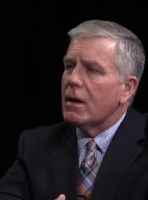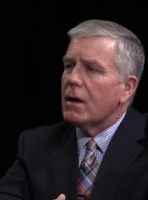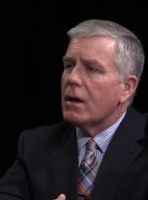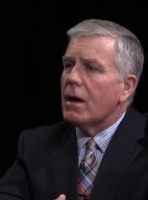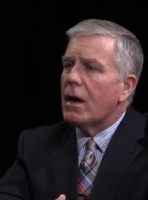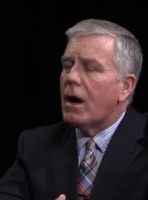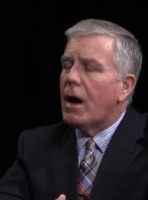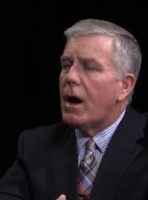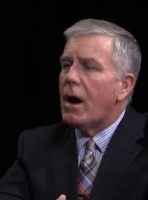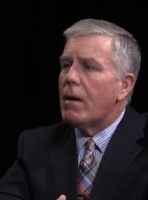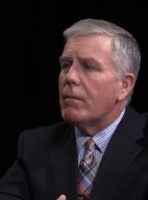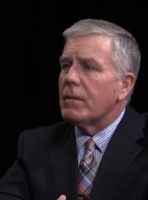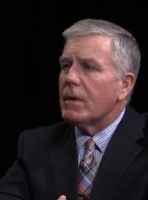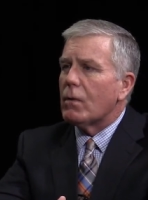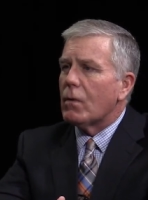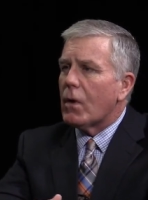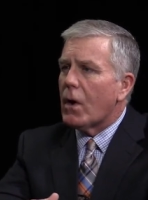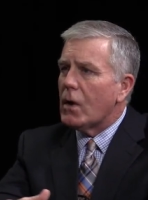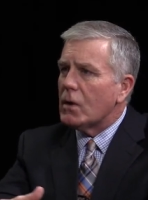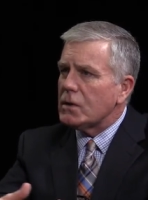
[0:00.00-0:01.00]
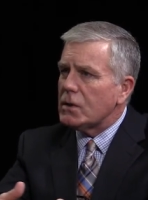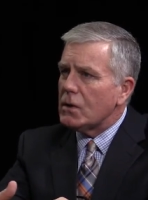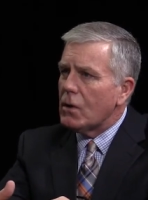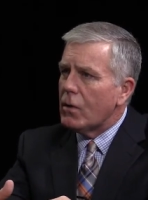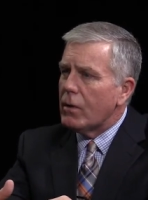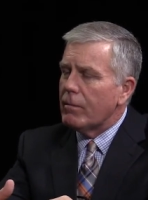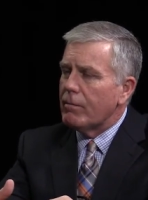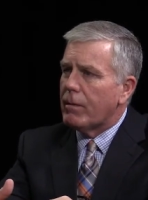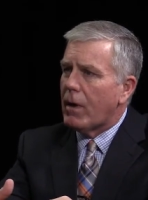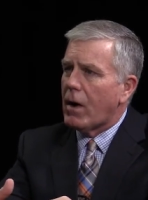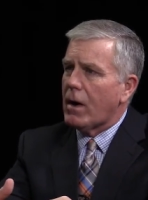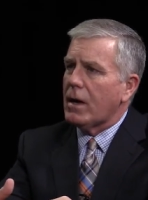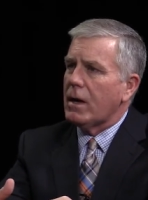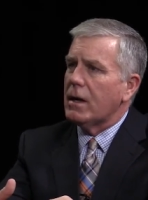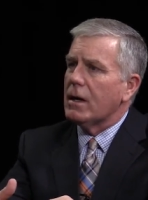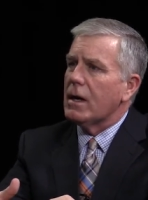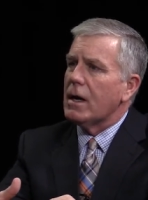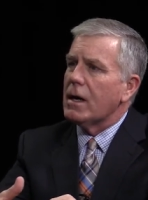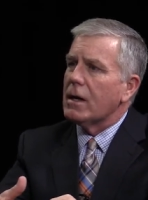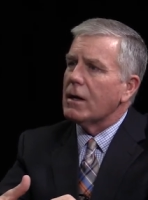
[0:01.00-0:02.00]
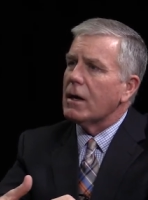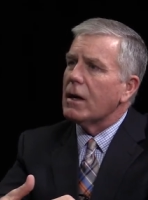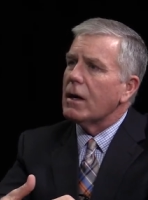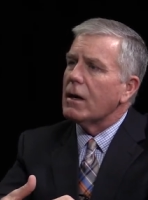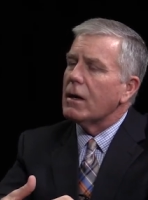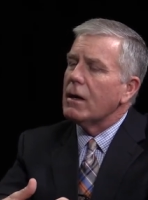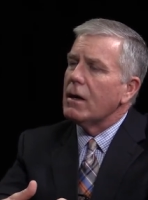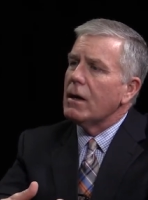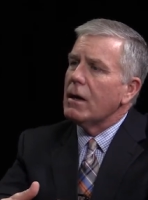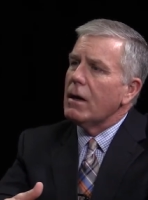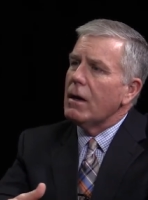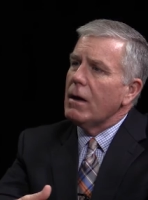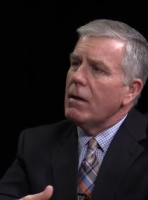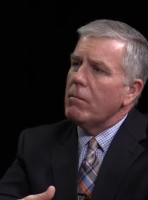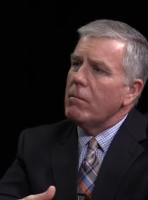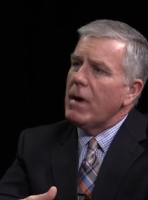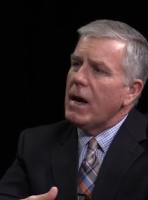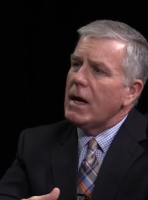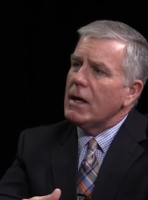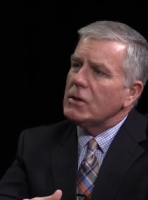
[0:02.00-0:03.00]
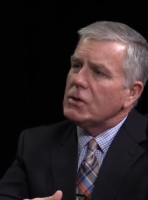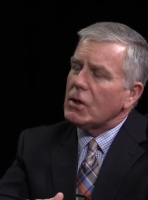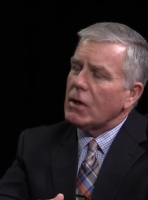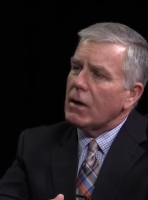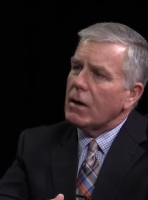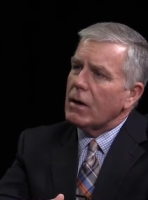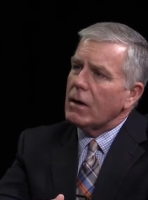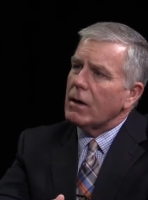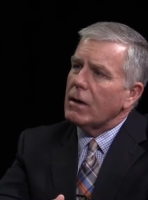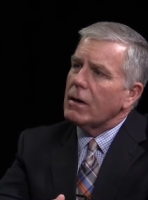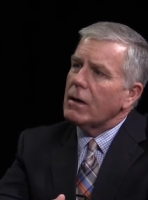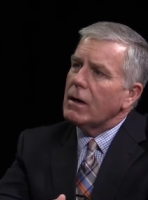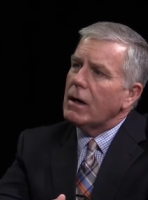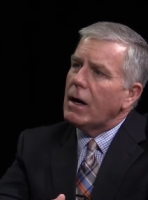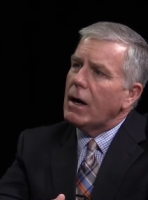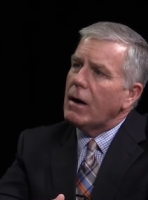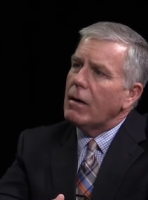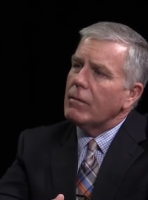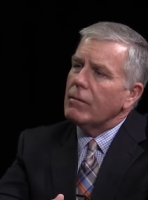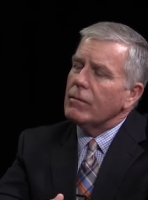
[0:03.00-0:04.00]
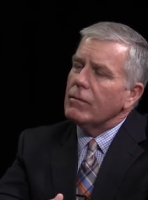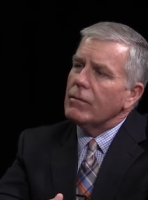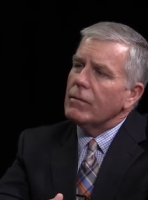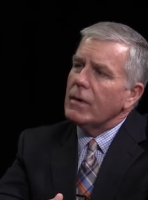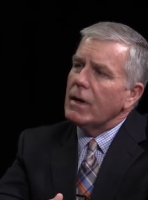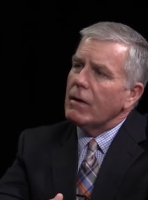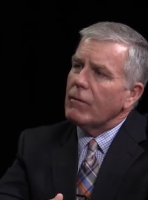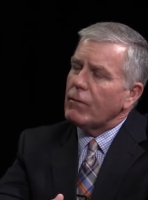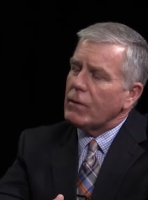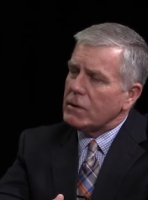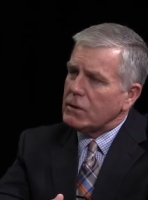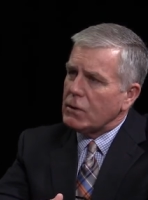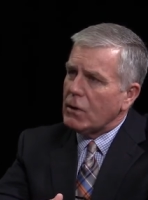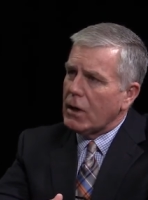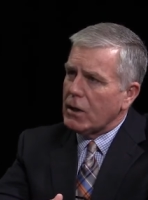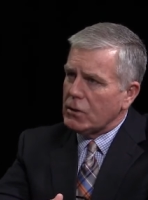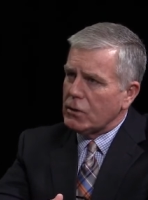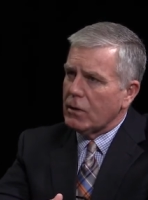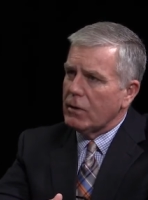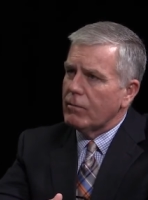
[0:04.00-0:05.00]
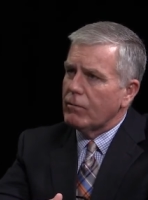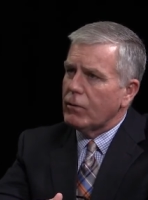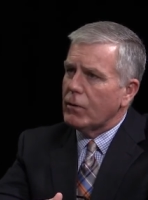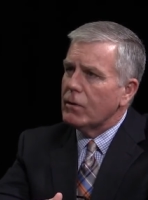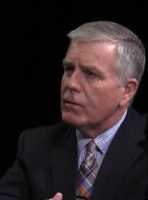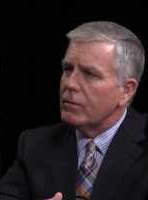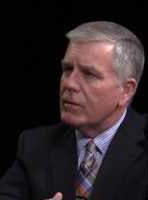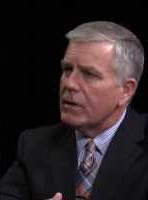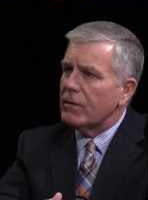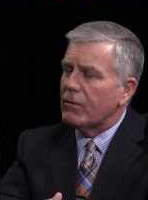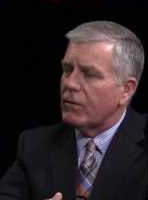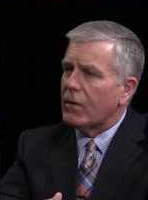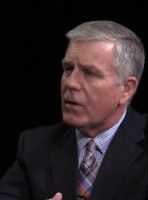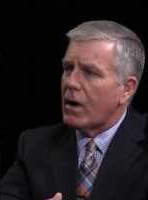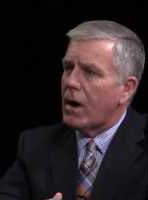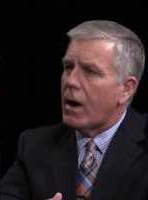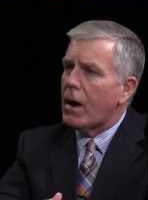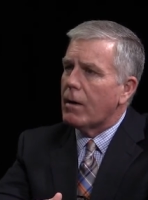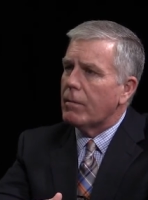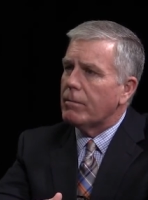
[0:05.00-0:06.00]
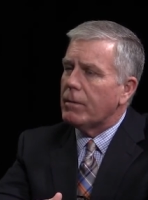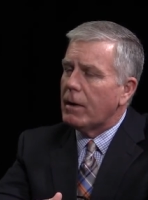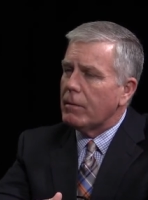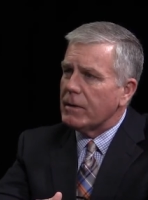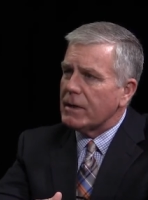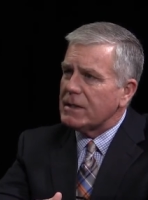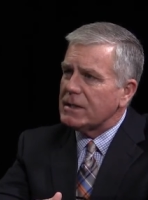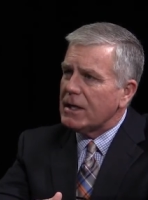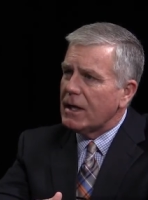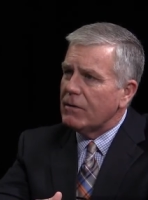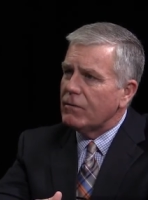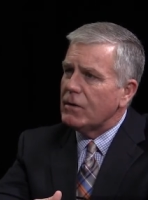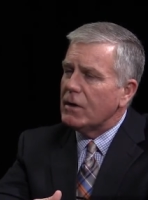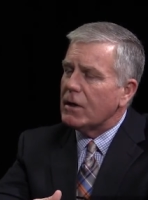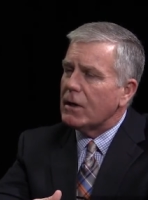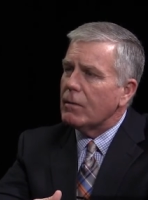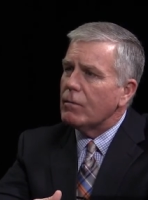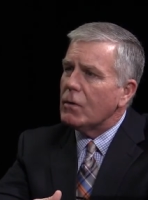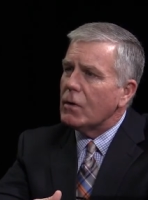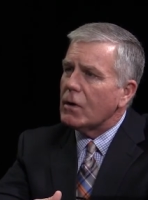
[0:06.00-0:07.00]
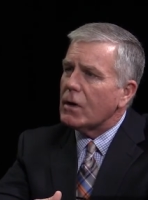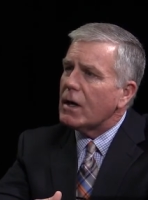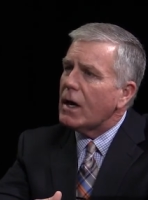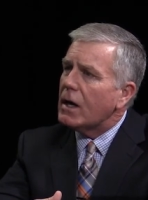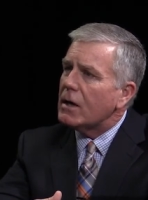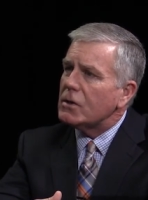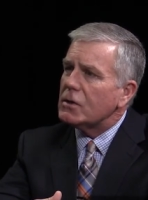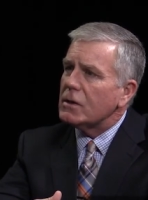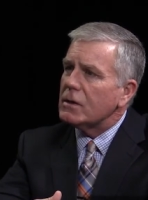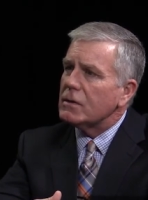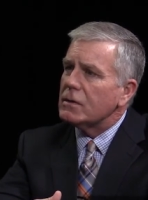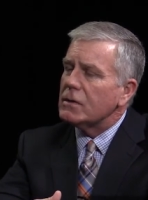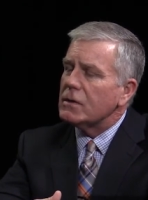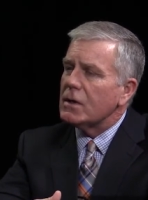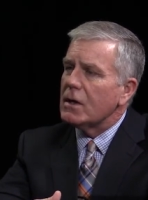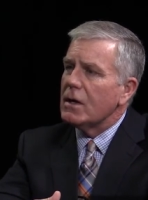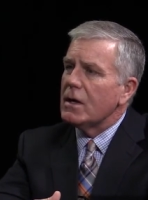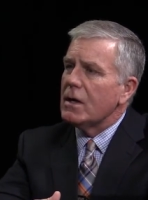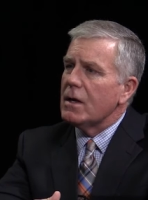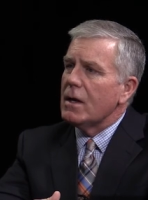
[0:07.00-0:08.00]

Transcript: Um, and we're also embarking on a major um, infrastructure improvement for our public safety communications.